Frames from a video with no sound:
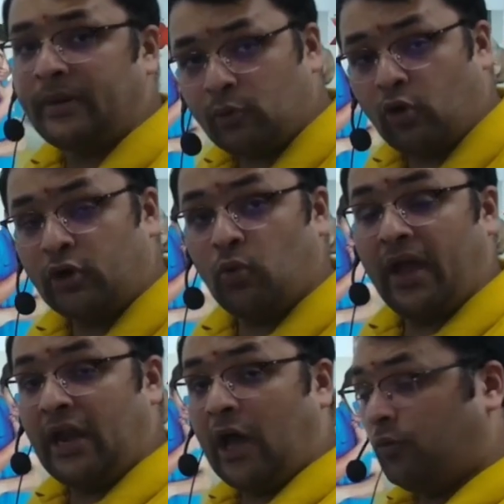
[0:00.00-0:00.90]
Court to
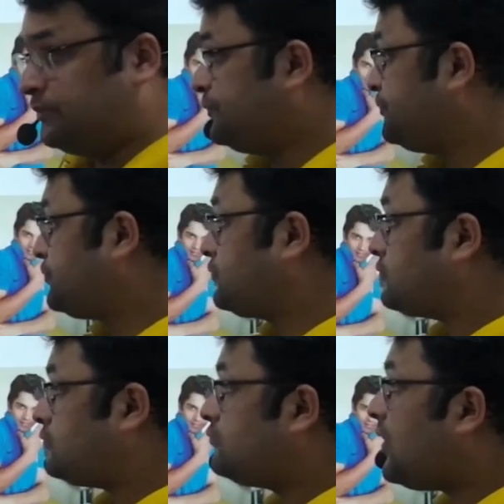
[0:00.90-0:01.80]
allow
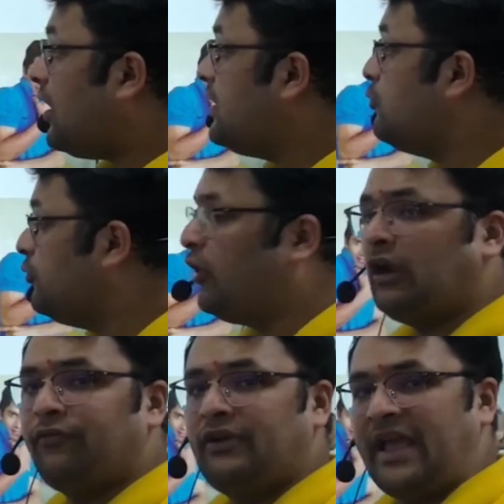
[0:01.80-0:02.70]
removal
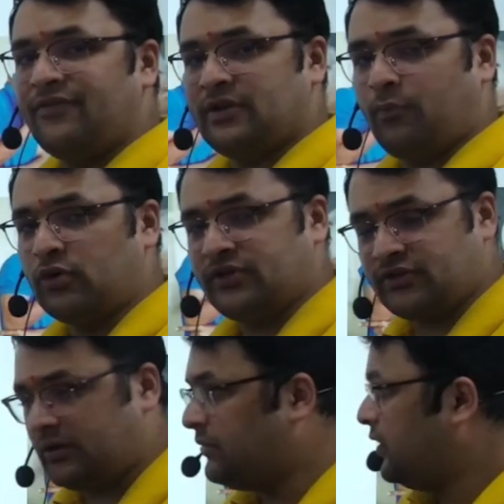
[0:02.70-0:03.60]
of life support
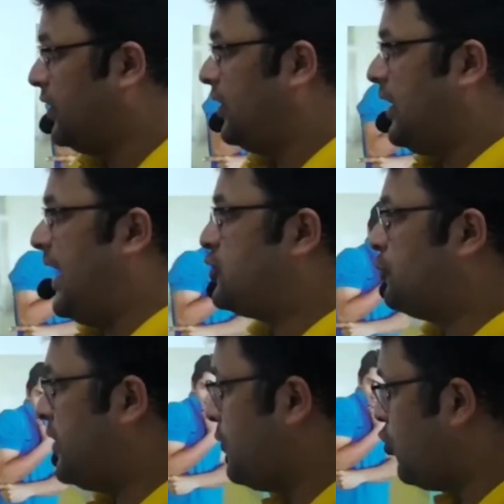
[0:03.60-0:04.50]
system, and
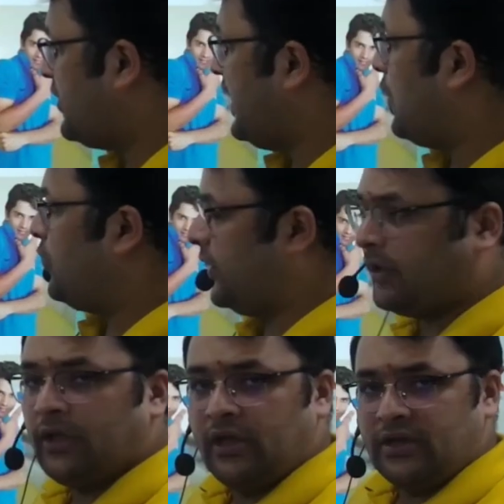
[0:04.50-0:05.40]
Supreme Court allowed it.
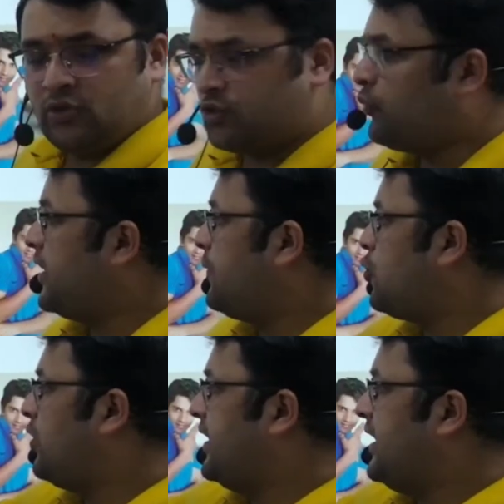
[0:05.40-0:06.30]
So Supreme
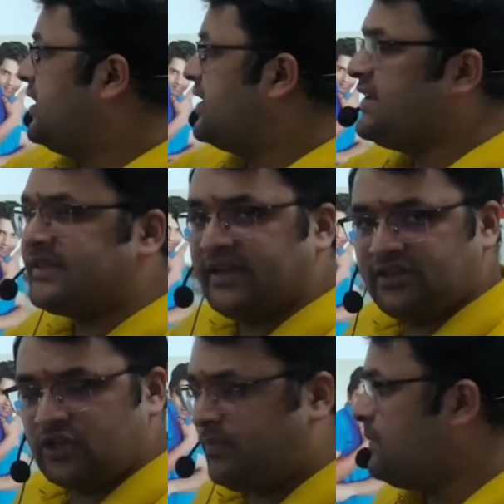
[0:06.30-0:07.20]
Court in the recent judgment